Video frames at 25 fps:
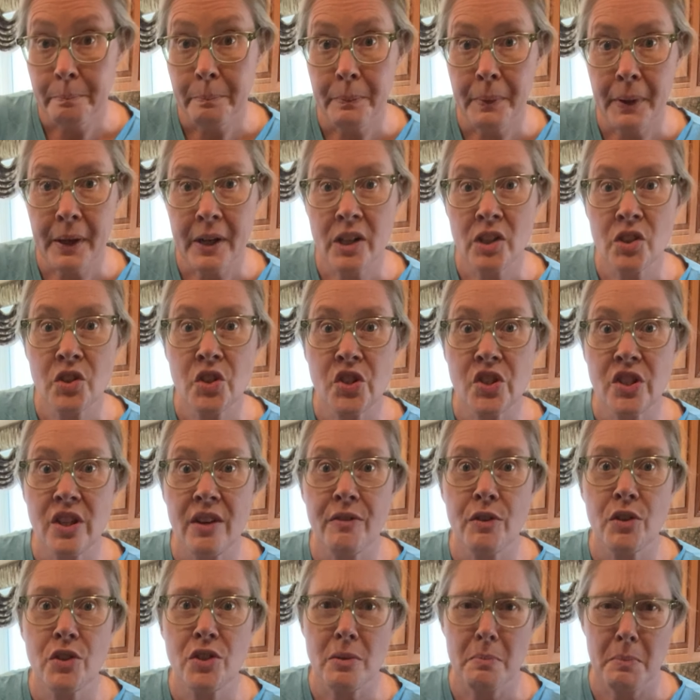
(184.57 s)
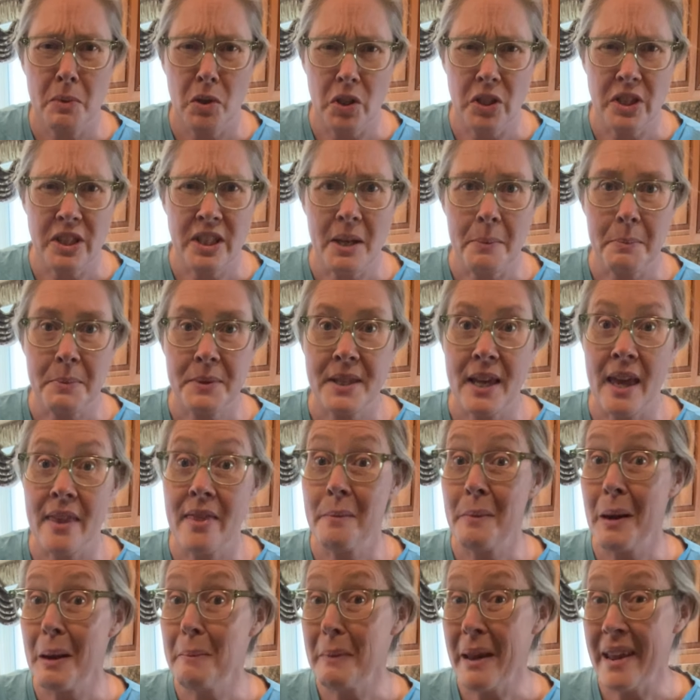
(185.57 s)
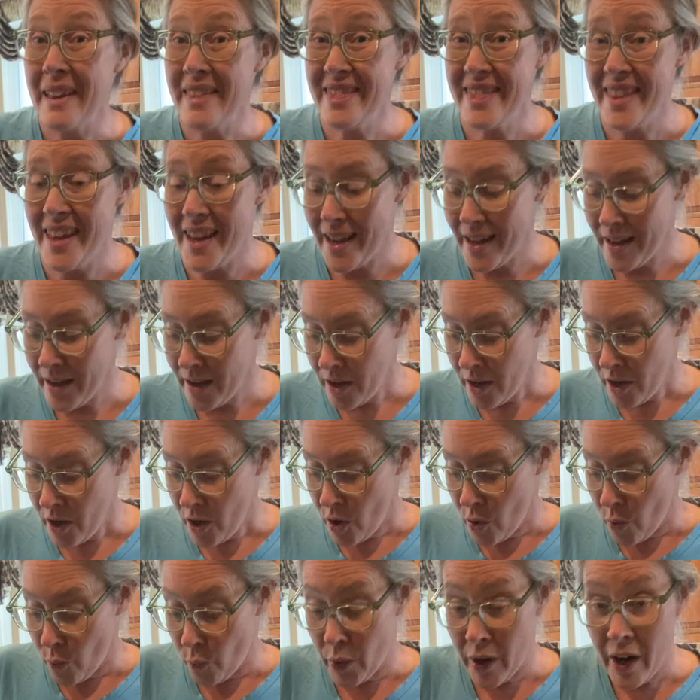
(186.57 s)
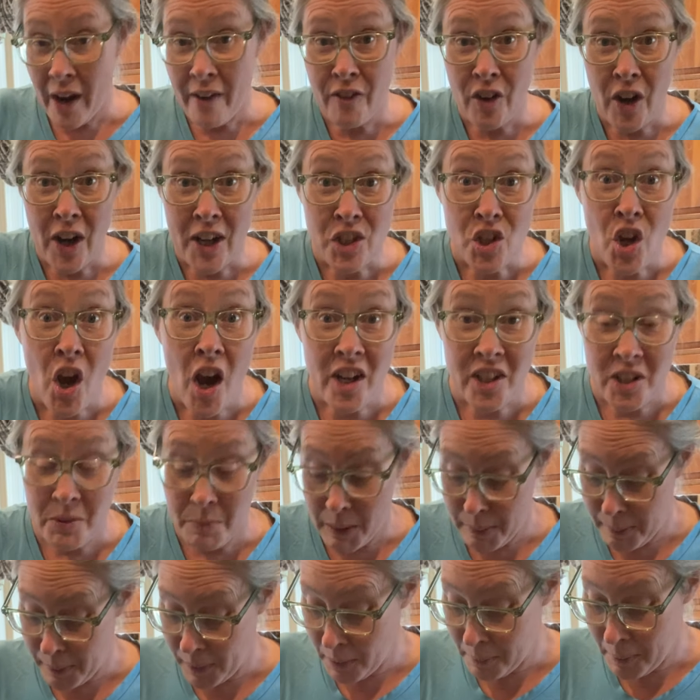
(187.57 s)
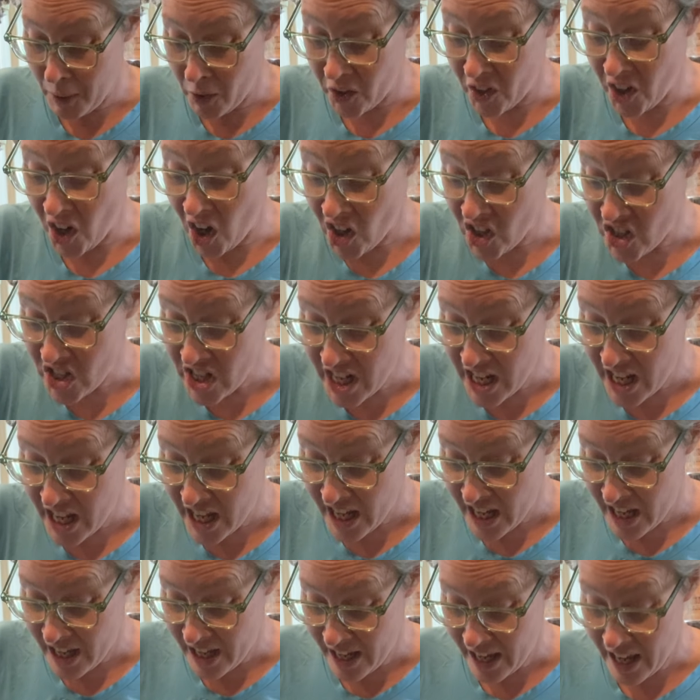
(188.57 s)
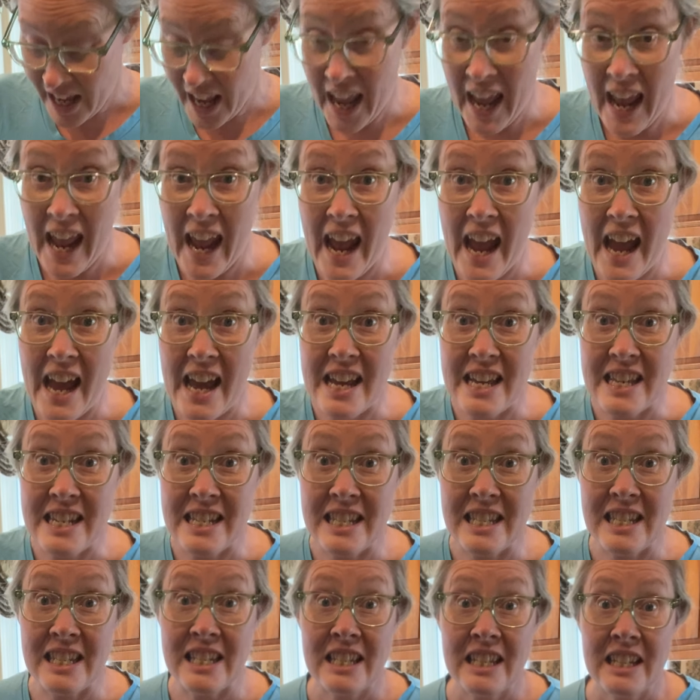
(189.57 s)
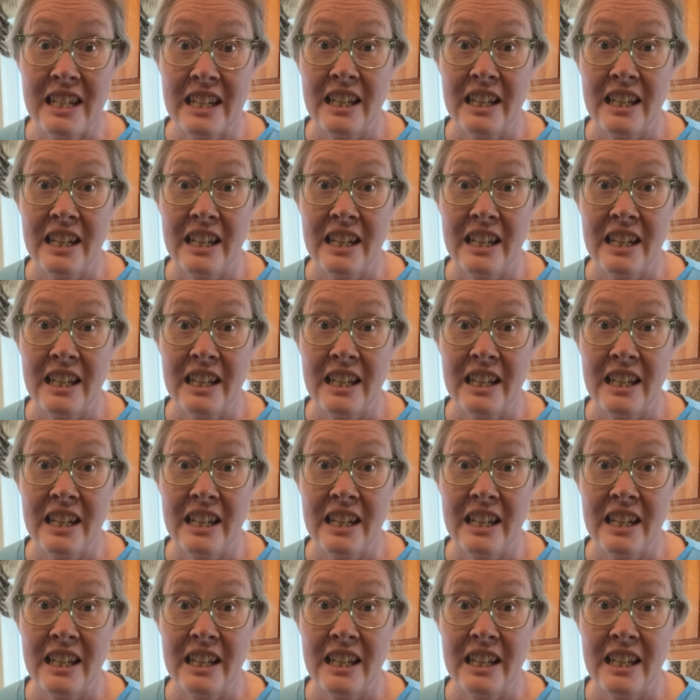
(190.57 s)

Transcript: but it'll just give you some good tips. And then my main thing whenever I talk to people about gardening and